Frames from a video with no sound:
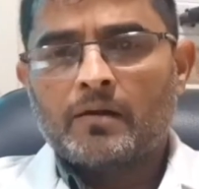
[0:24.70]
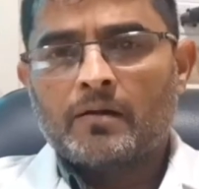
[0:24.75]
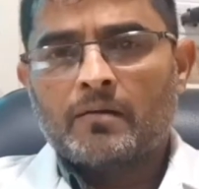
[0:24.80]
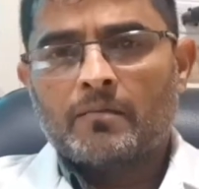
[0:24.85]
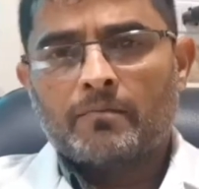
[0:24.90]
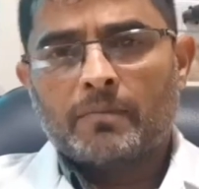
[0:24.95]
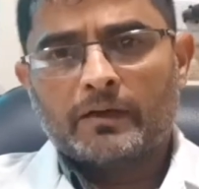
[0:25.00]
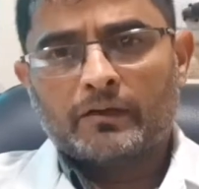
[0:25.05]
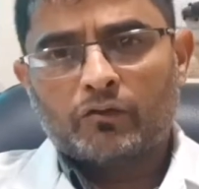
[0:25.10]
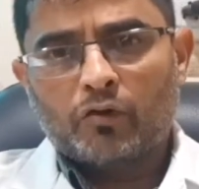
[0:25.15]

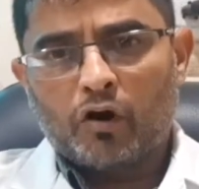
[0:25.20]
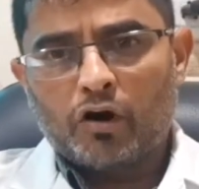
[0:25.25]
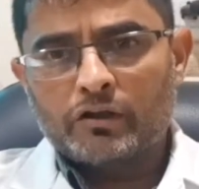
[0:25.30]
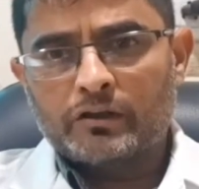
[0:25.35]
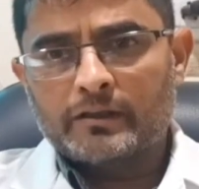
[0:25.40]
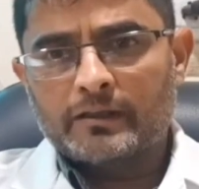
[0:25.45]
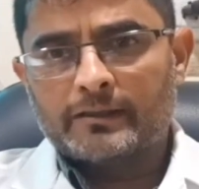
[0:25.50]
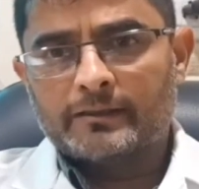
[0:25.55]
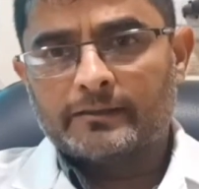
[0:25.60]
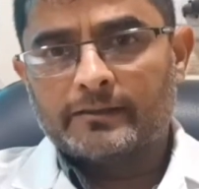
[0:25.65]
But
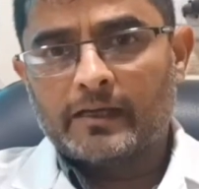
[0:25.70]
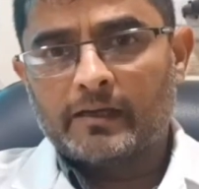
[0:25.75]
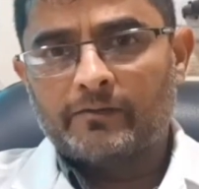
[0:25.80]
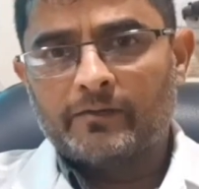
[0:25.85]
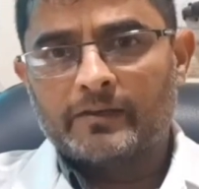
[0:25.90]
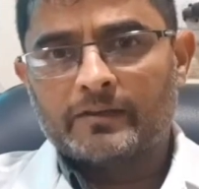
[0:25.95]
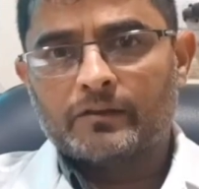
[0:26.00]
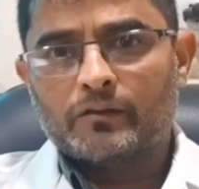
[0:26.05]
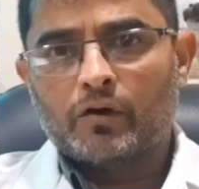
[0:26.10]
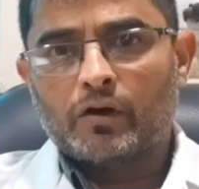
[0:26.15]
cost itself
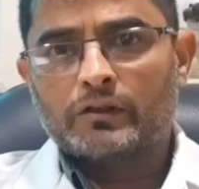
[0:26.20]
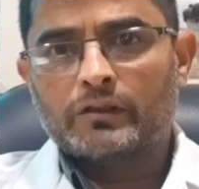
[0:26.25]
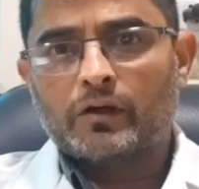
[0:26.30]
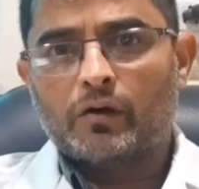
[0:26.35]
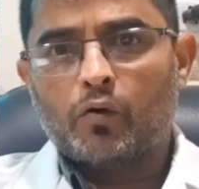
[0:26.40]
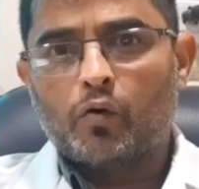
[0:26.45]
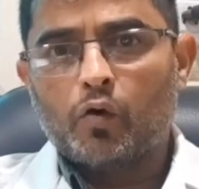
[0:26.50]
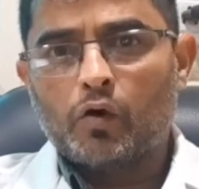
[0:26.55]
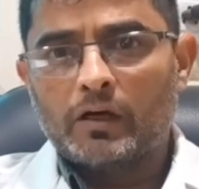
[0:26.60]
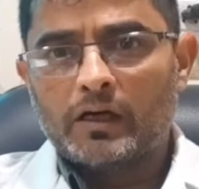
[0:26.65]
is not the
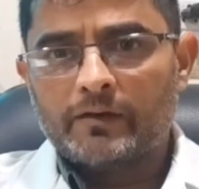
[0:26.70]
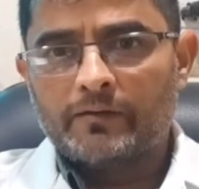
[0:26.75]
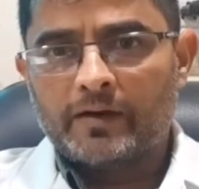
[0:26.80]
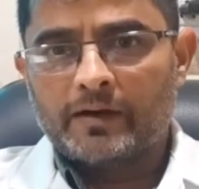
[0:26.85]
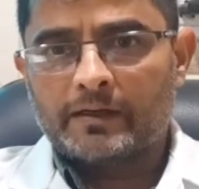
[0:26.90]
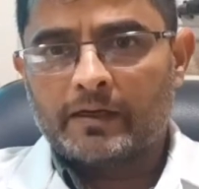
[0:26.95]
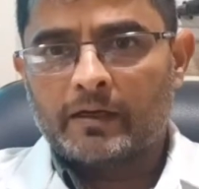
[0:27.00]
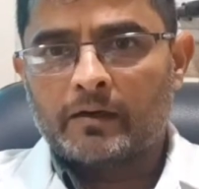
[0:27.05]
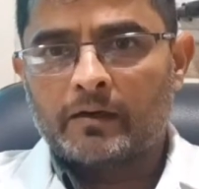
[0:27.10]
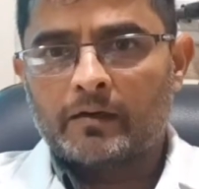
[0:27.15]
only
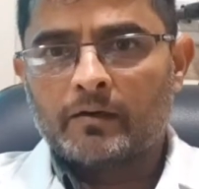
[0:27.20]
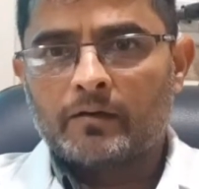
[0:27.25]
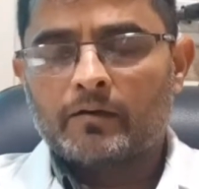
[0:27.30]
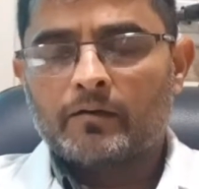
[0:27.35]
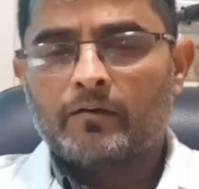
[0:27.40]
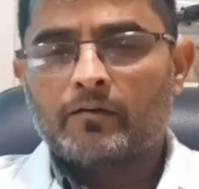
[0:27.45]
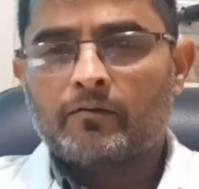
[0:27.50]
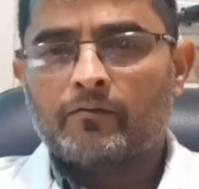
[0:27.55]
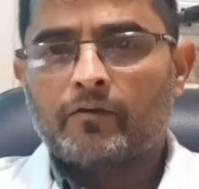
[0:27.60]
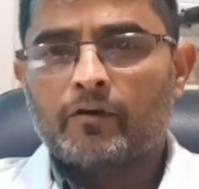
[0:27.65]
factor
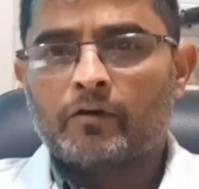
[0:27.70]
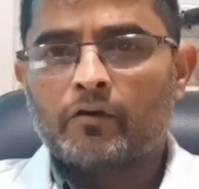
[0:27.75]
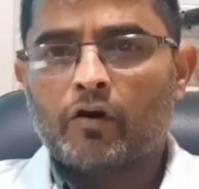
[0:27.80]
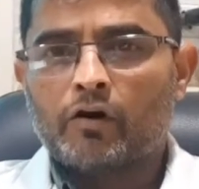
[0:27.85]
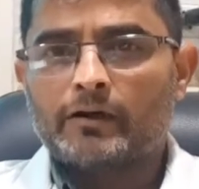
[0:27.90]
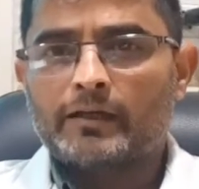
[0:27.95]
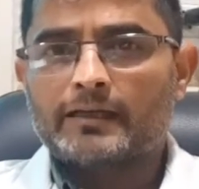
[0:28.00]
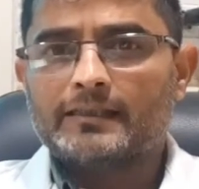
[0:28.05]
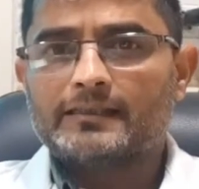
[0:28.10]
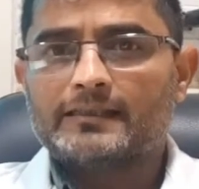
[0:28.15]
for
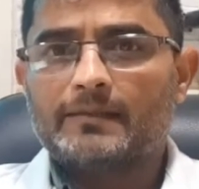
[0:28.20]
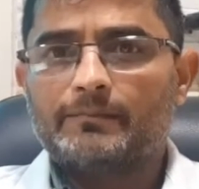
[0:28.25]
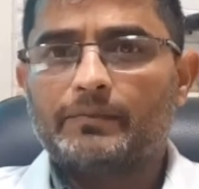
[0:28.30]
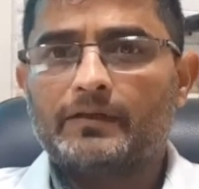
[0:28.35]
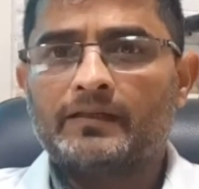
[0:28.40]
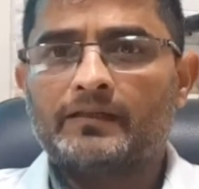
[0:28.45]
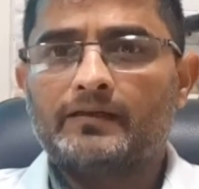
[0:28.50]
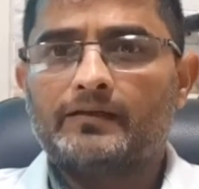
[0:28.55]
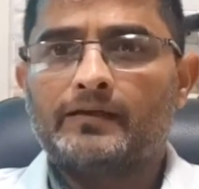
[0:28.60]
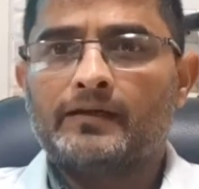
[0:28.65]
not
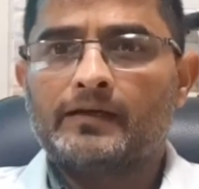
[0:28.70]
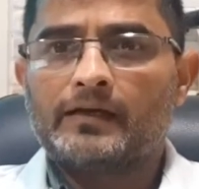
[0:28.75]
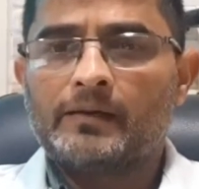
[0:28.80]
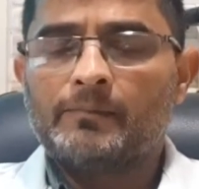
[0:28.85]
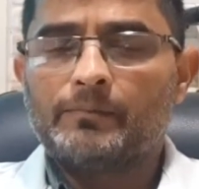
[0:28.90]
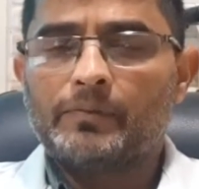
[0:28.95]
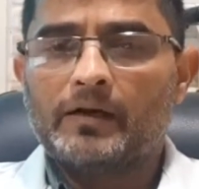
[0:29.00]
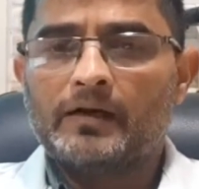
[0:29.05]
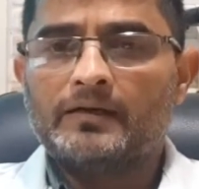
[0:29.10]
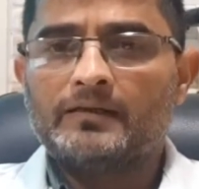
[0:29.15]
accepting the dental
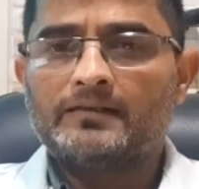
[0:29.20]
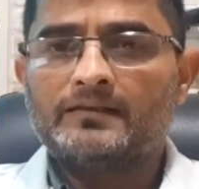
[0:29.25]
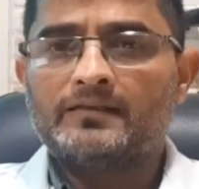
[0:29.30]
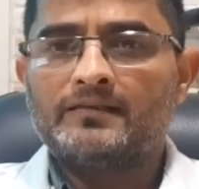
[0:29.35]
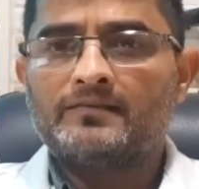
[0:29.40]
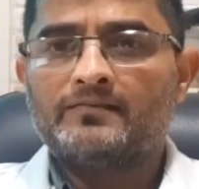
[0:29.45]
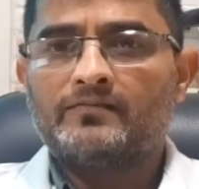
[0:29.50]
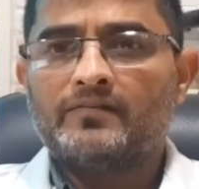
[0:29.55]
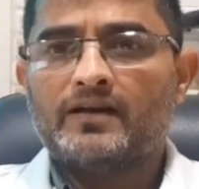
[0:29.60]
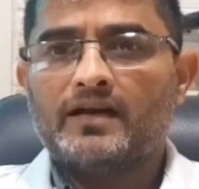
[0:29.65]
implants
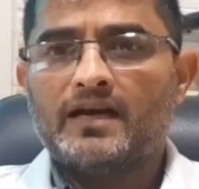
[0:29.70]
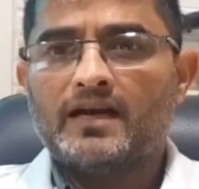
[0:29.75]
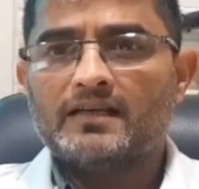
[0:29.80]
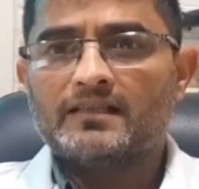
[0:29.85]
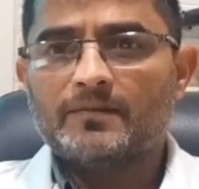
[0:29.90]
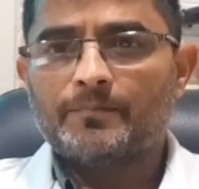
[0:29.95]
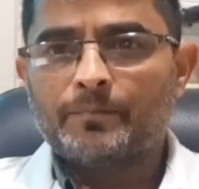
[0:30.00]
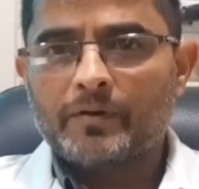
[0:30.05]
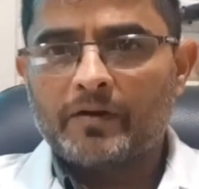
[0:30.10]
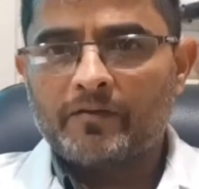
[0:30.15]
as
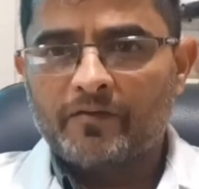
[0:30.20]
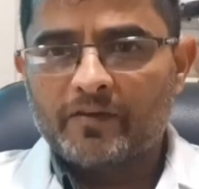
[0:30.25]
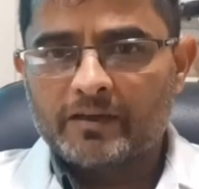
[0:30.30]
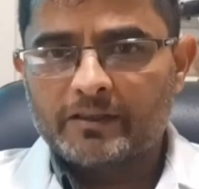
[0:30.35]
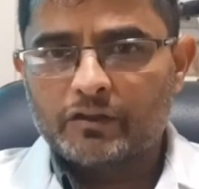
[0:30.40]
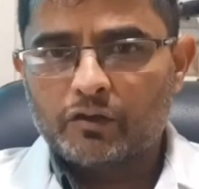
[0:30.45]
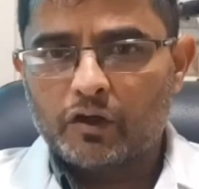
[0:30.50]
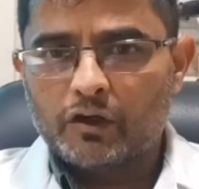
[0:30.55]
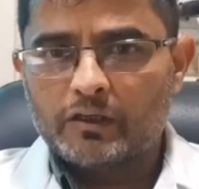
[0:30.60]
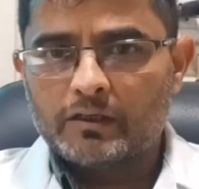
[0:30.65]
a preferred
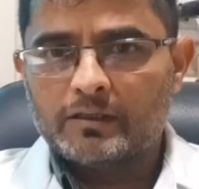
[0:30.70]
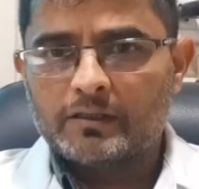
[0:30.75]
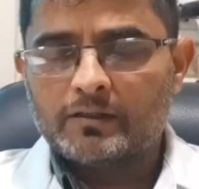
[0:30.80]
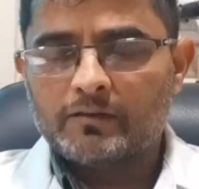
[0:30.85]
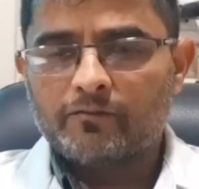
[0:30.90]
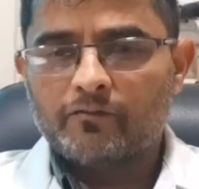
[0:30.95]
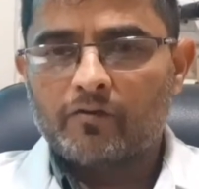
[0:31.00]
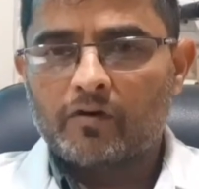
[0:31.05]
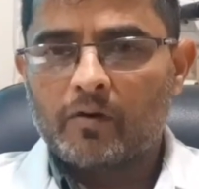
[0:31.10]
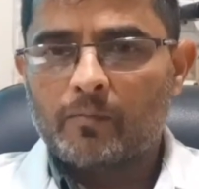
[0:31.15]
choice
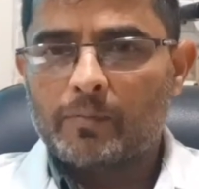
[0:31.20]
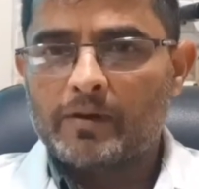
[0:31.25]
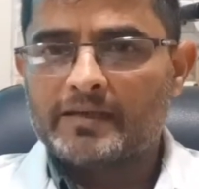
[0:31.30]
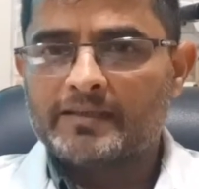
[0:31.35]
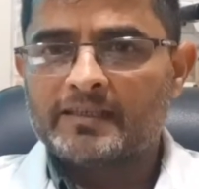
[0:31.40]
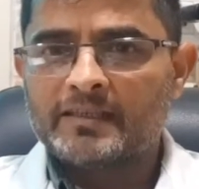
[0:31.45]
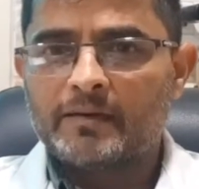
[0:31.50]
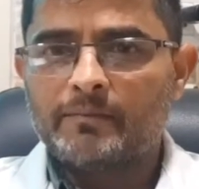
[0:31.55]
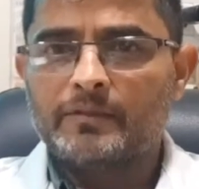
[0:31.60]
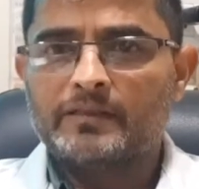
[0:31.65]
for
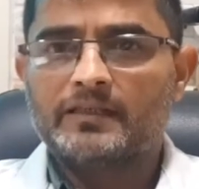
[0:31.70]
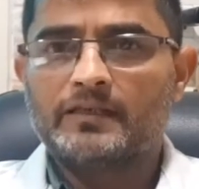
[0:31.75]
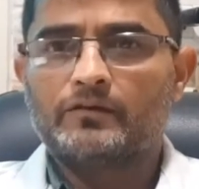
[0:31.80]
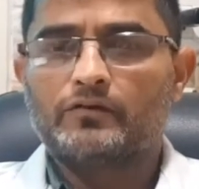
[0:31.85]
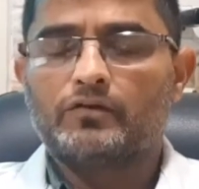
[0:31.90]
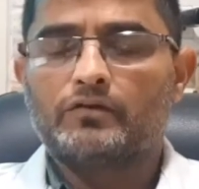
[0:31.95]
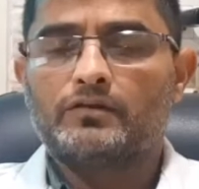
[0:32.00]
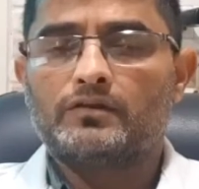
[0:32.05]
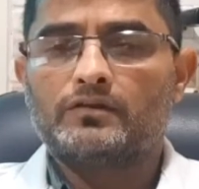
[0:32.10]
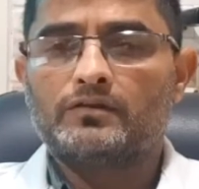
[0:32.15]
replacing a missing
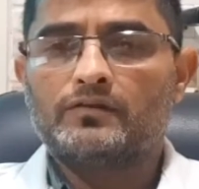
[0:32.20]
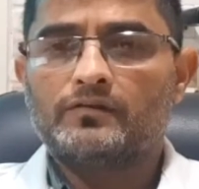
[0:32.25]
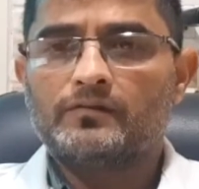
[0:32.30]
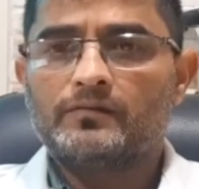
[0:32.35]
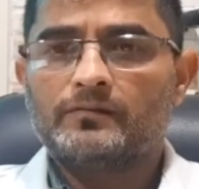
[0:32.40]
tooth.